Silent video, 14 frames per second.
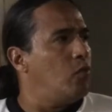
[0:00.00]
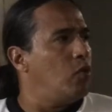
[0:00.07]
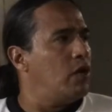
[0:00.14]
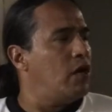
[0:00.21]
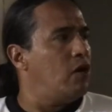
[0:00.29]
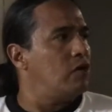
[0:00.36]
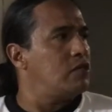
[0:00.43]

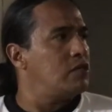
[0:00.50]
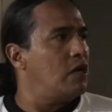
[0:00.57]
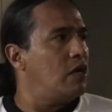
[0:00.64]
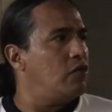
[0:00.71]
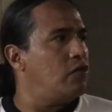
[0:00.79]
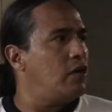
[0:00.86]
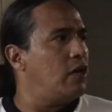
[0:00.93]
What else?
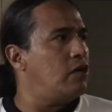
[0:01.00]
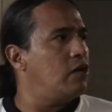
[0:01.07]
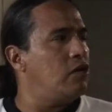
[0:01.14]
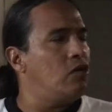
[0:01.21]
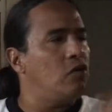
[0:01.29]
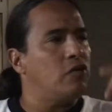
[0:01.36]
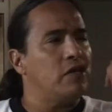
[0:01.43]

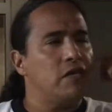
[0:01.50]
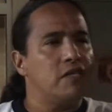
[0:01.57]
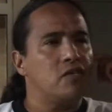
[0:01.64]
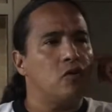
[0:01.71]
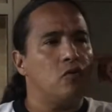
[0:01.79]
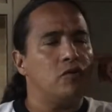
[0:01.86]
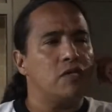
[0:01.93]
The
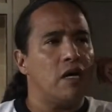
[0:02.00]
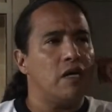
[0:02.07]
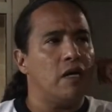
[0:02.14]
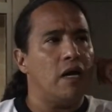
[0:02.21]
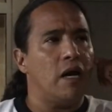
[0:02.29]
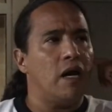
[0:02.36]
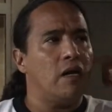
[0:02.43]
list goes on
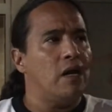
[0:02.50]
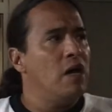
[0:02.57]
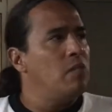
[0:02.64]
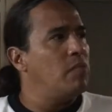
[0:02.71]
and on.